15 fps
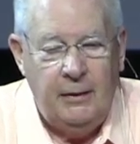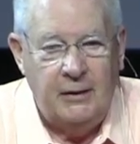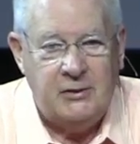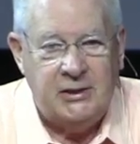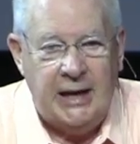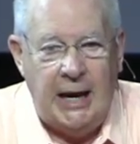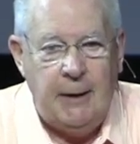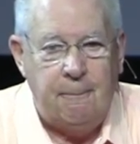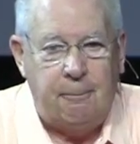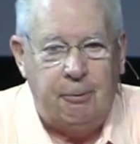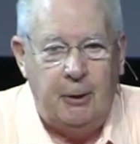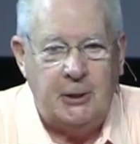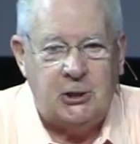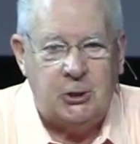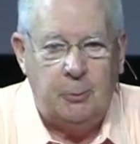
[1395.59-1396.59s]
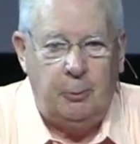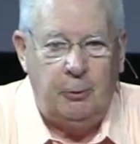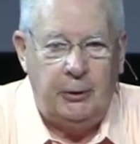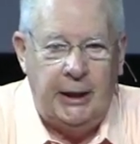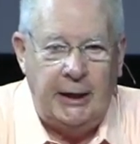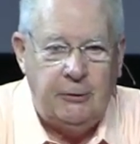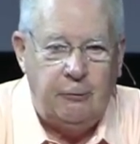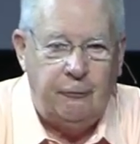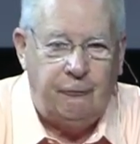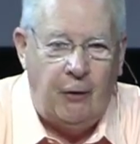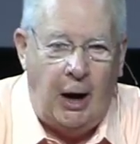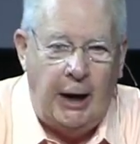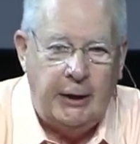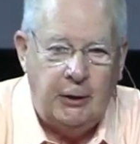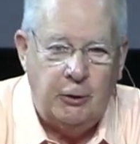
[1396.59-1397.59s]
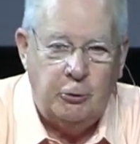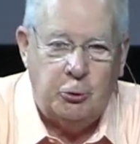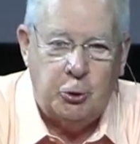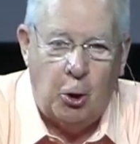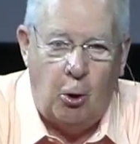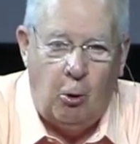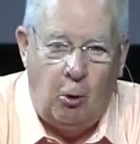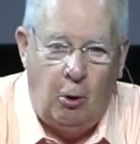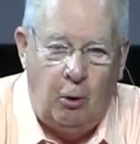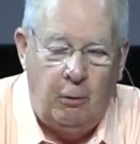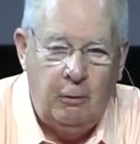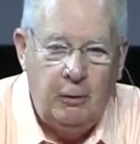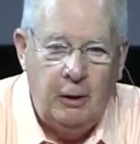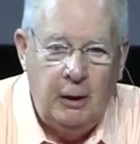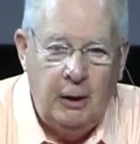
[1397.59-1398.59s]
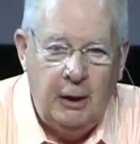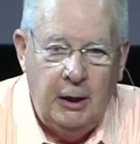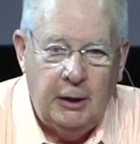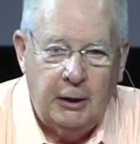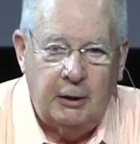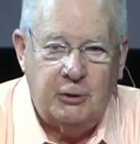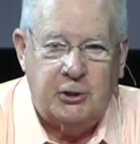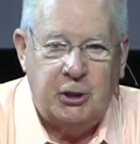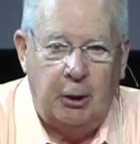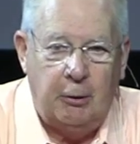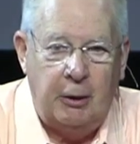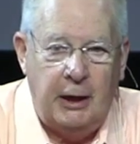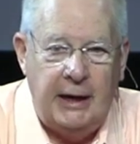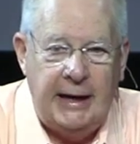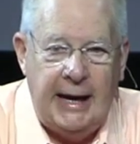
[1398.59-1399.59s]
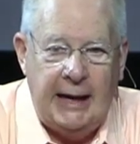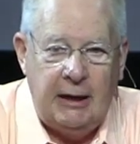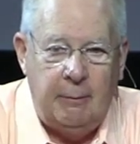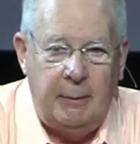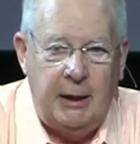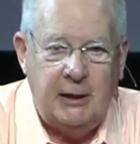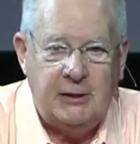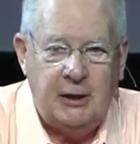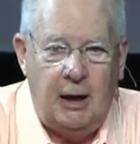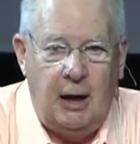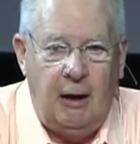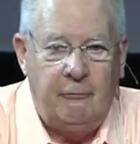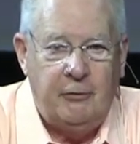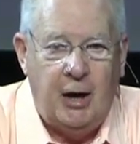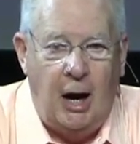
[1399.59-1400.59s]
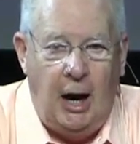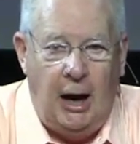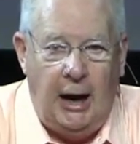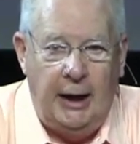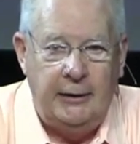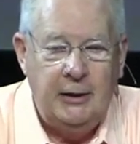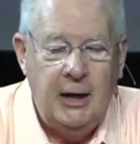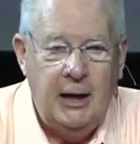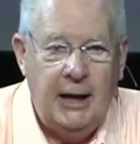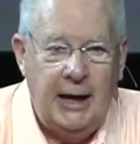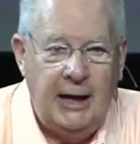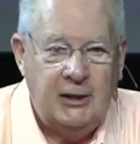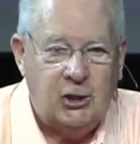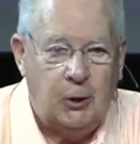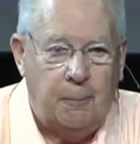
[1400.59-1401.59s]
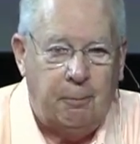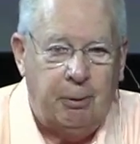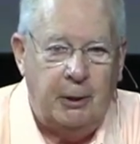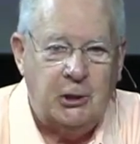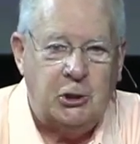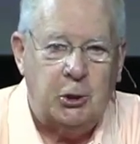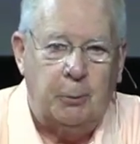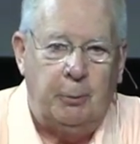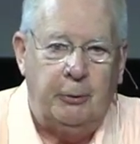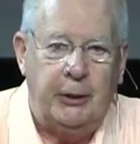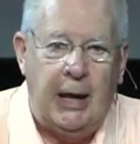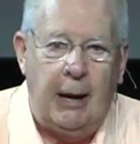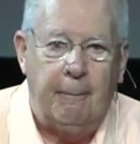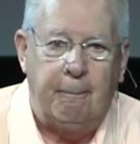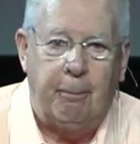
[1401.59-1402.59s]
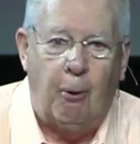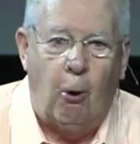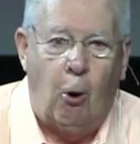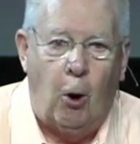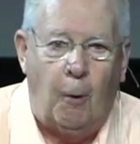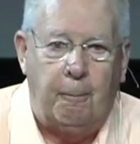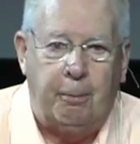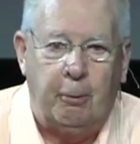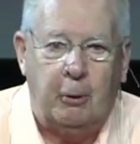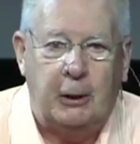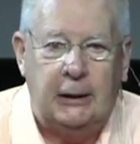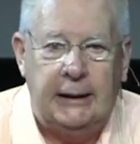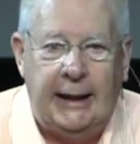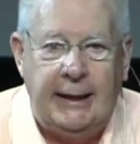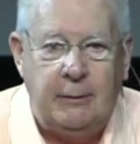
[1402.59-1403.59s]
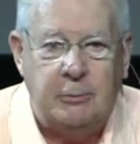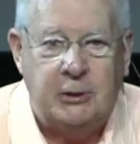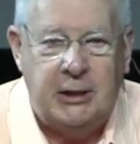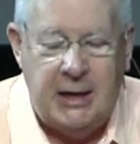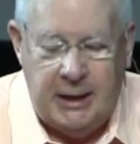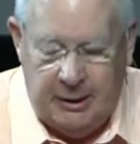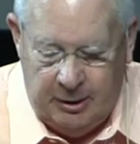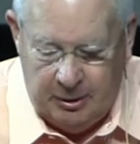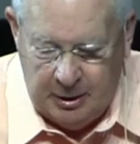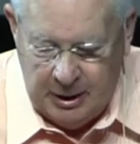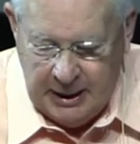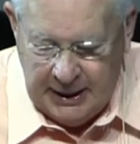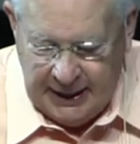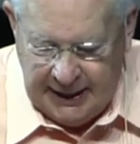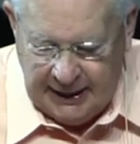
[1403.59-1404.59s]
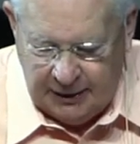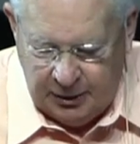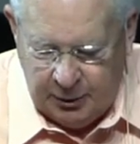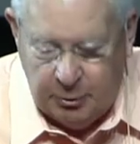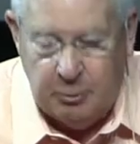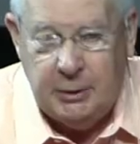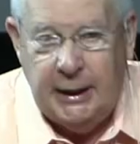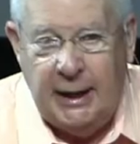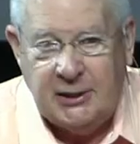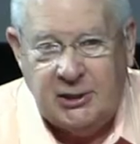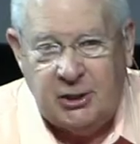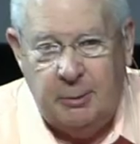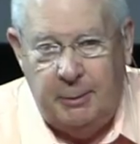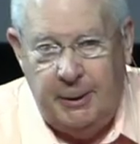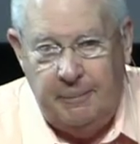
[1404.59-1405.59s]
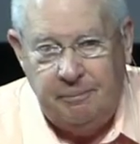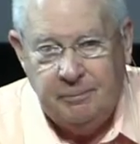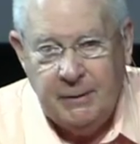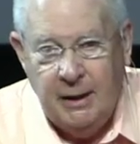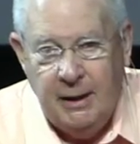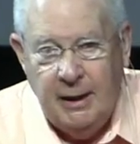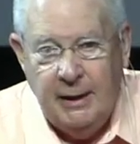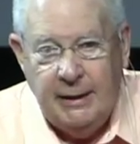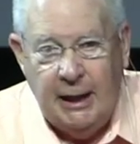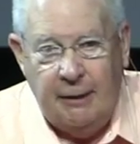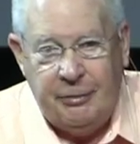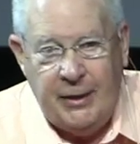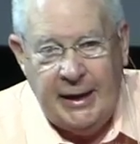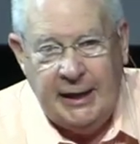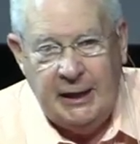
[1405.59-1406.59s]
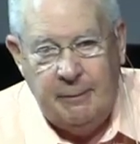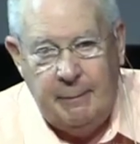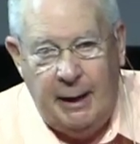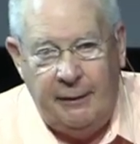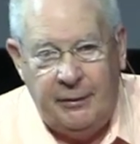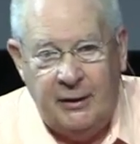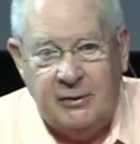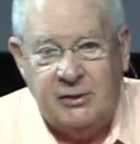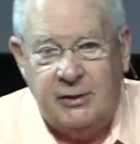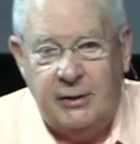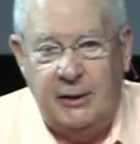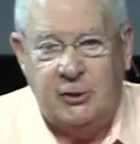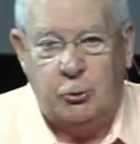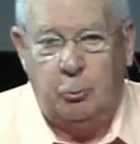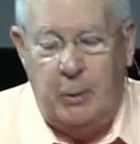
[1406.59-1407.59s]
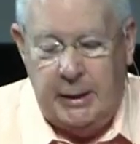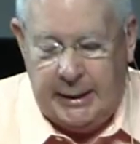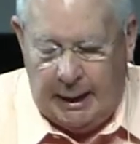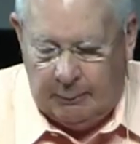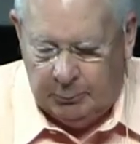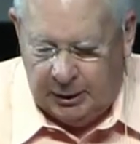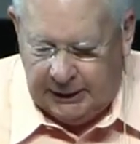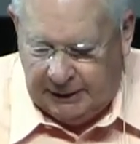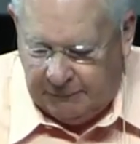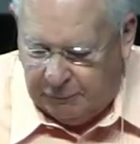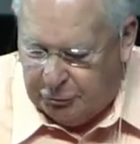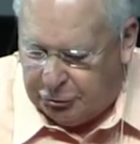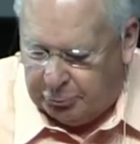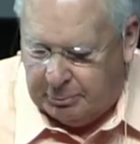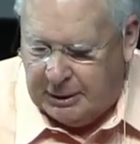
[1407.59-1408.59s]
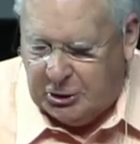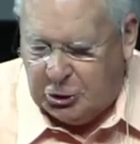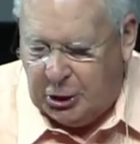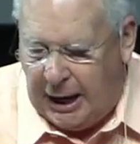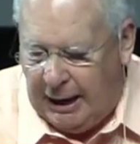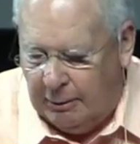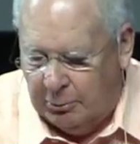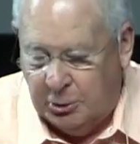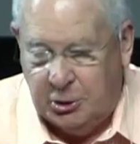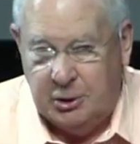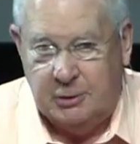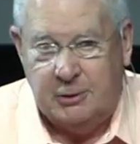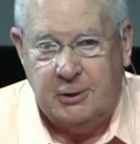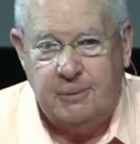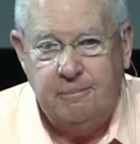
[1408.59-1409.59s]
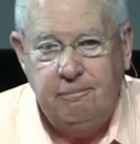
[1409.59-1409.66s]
the same principle that you find in Joel concerning the enemies of God is the principle that Paul proclaims here in the New Testament. Now, thinking about this this week, I'm going to give you three challenges.